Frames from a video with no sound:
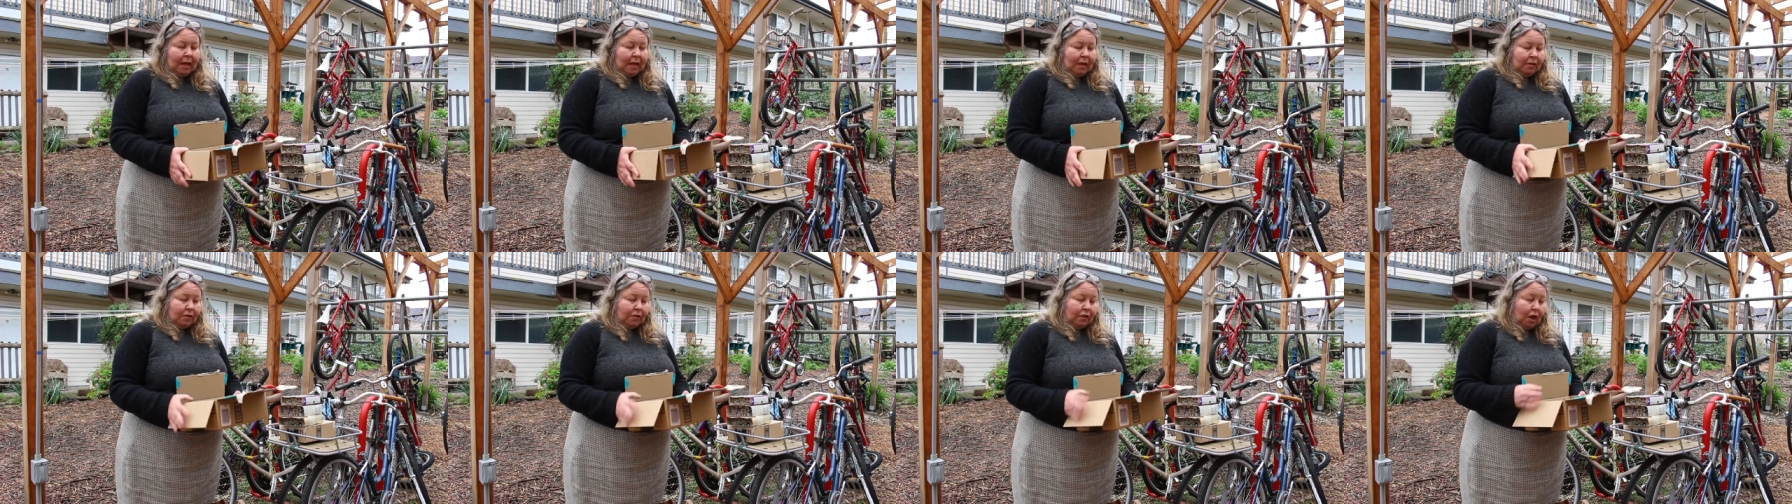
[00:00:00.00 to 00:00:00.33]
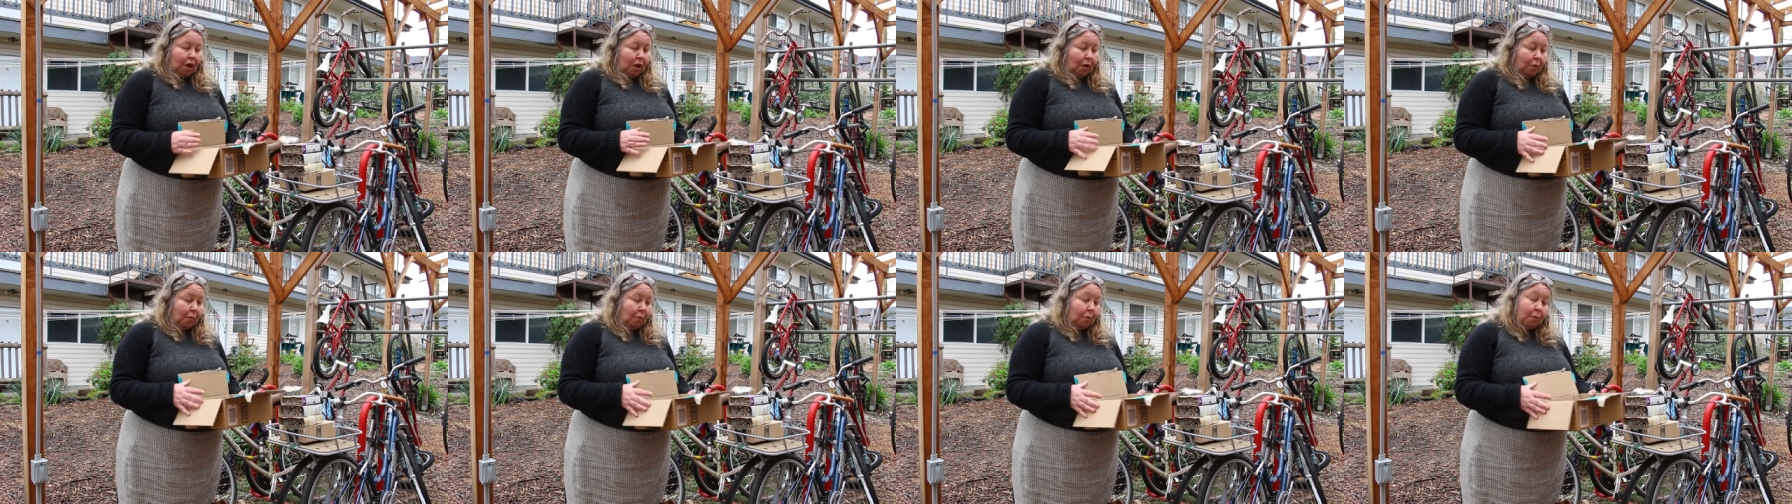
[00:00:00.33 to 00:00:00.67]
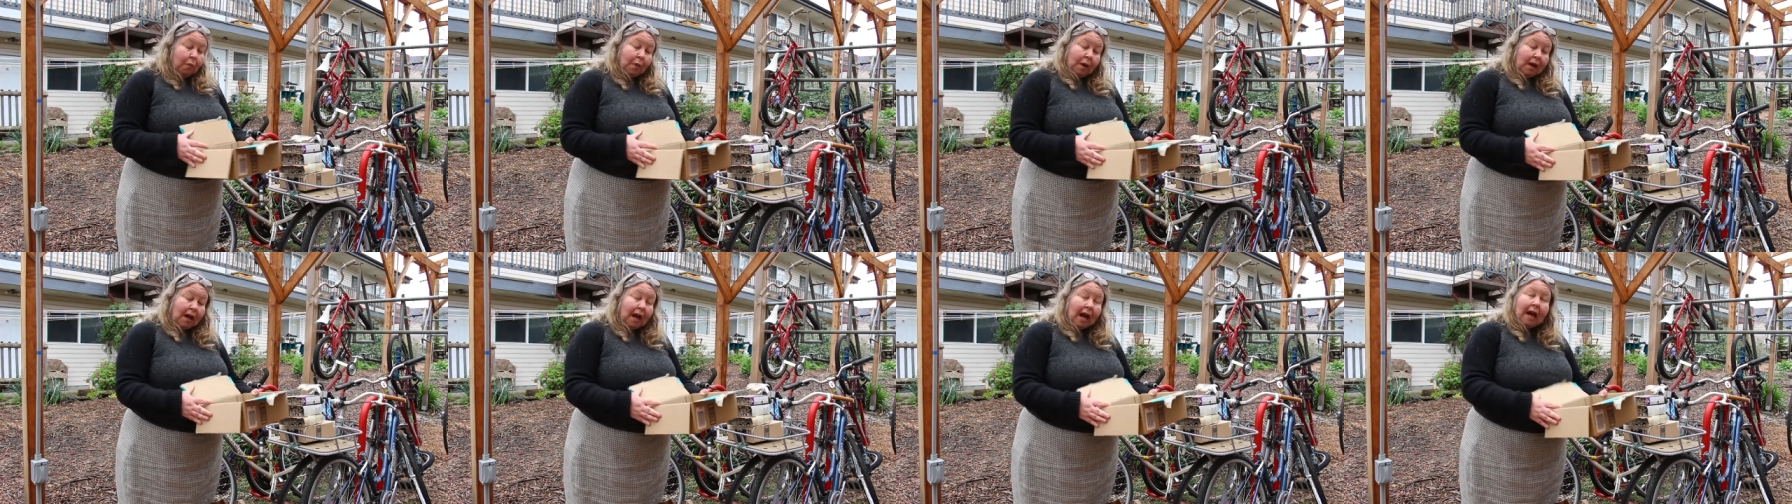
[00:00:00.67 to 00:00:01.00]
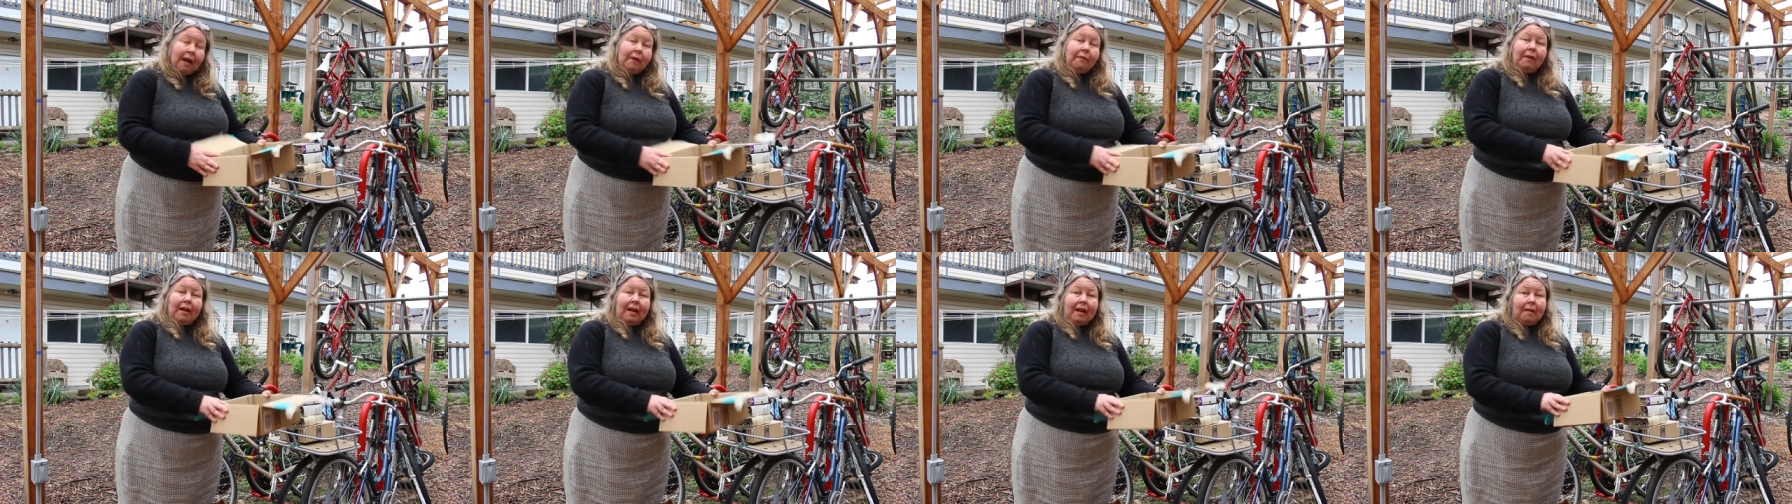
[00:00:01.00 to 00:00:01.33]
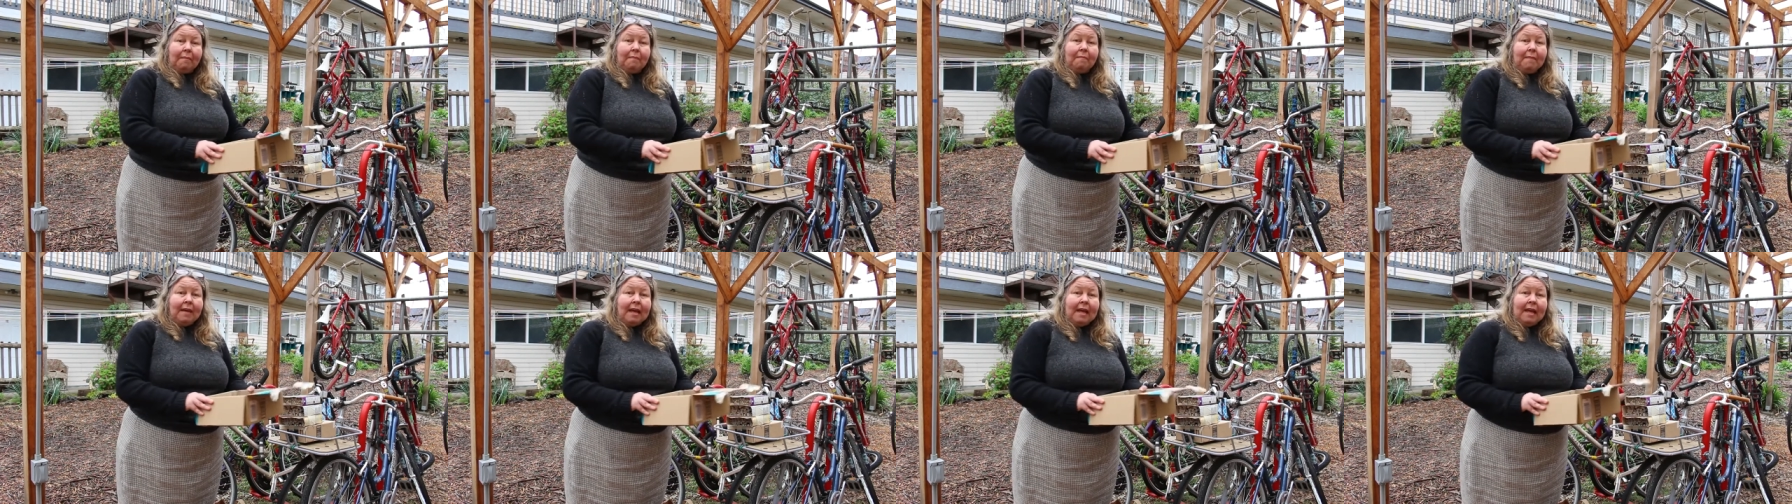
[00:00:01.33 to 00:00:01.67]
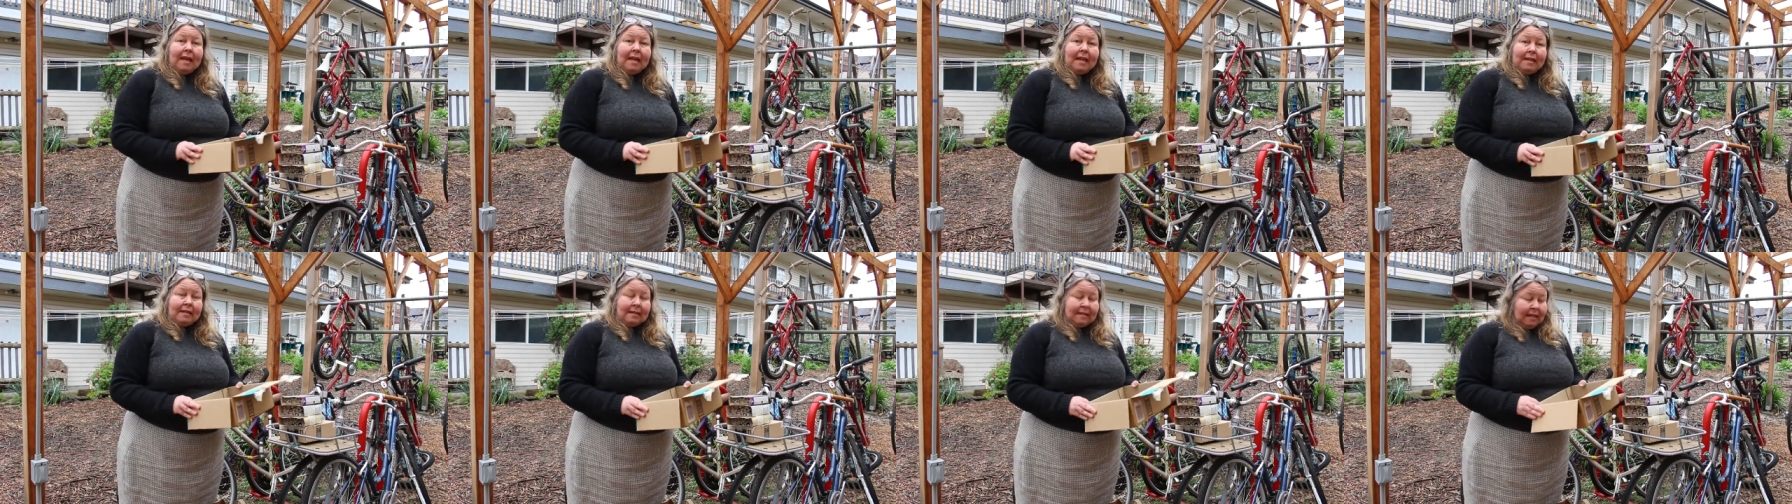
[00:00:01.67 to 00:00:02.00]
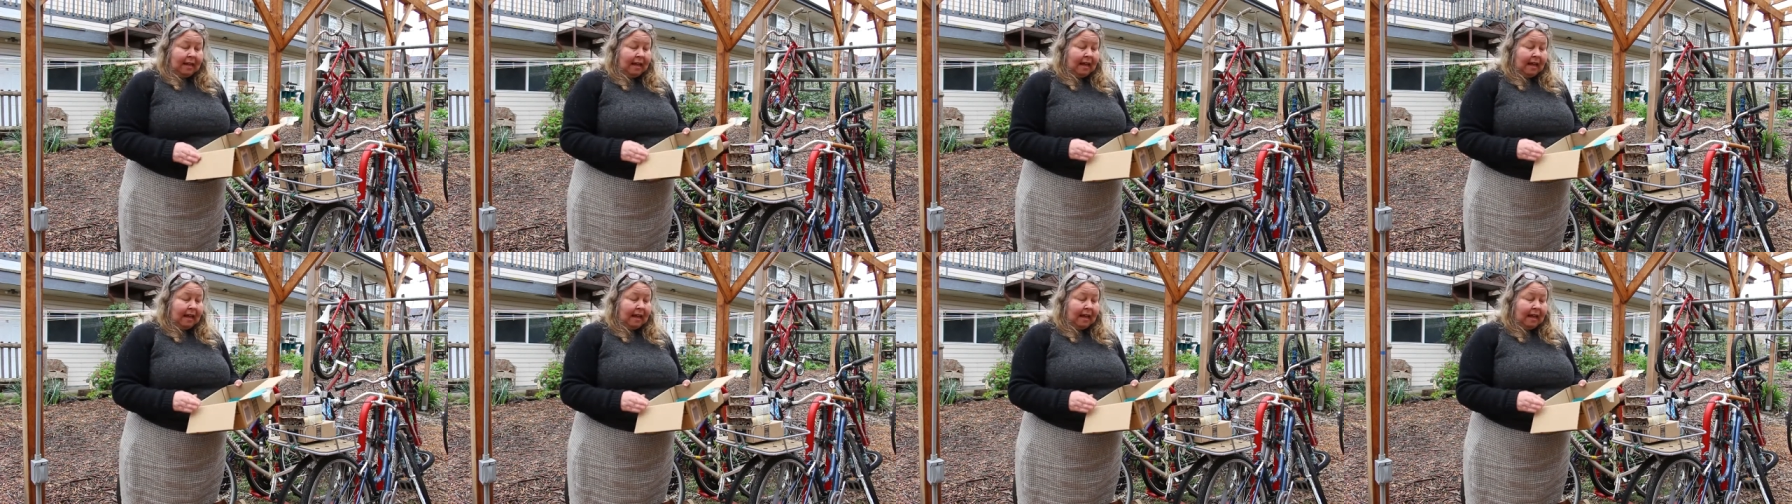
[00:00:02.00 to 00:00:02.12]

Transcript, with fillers: So what I recommend,